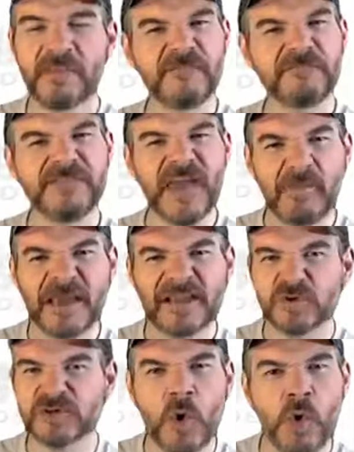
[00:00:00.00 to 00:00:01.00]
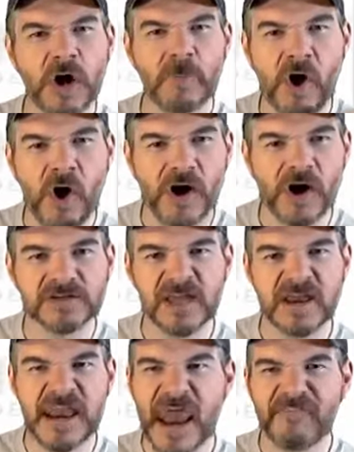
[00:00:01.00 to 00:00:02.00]
Their families were torn apart,
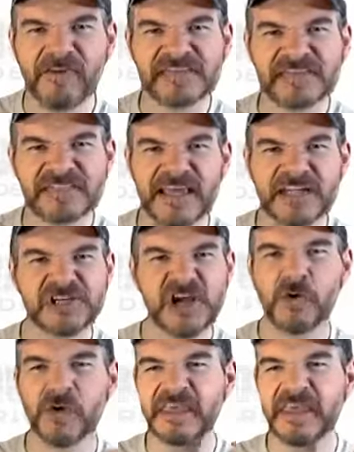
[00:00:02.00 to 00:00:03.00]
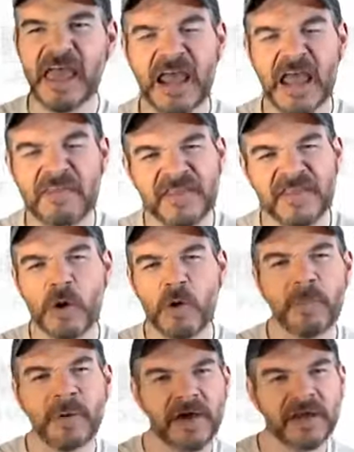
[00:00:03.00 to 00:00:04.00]
never to see each other again, and then they
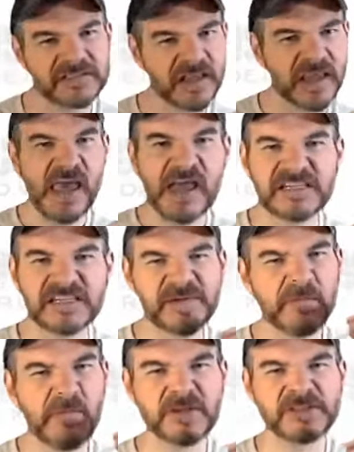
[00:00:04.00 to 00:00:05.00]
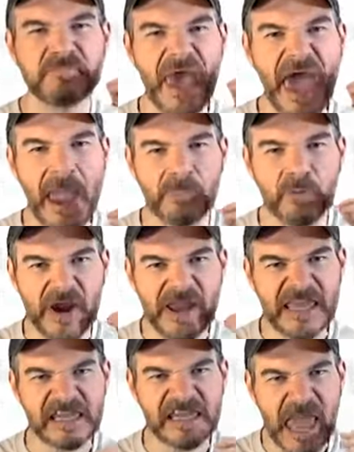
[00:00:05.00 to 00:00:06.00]
were put to some of the most
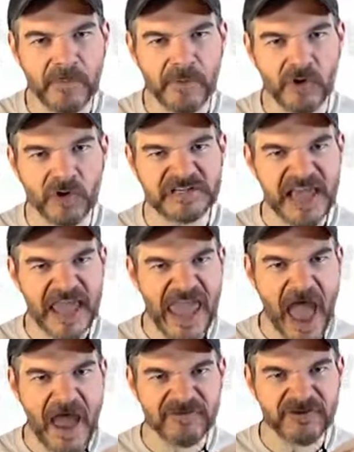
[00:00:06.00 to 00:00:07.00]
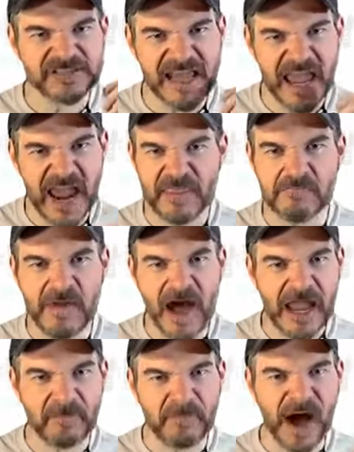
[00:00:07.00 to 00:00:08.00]
back-breaking labor day after day the
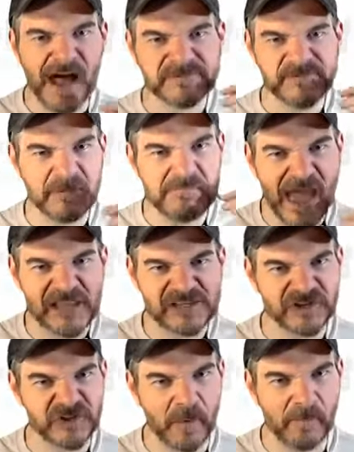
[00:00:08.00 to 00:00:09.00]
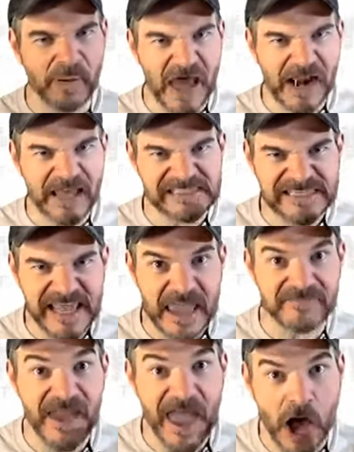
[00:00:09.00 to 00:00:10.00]
mind could possibly imagine until their bodies
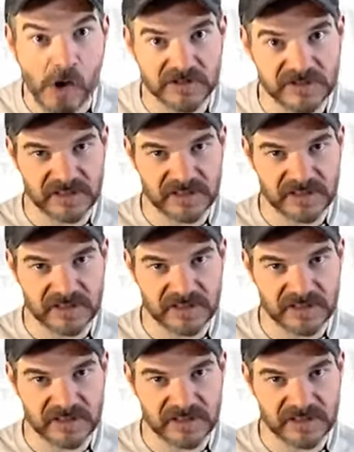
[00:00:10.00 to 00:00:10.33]
gave out.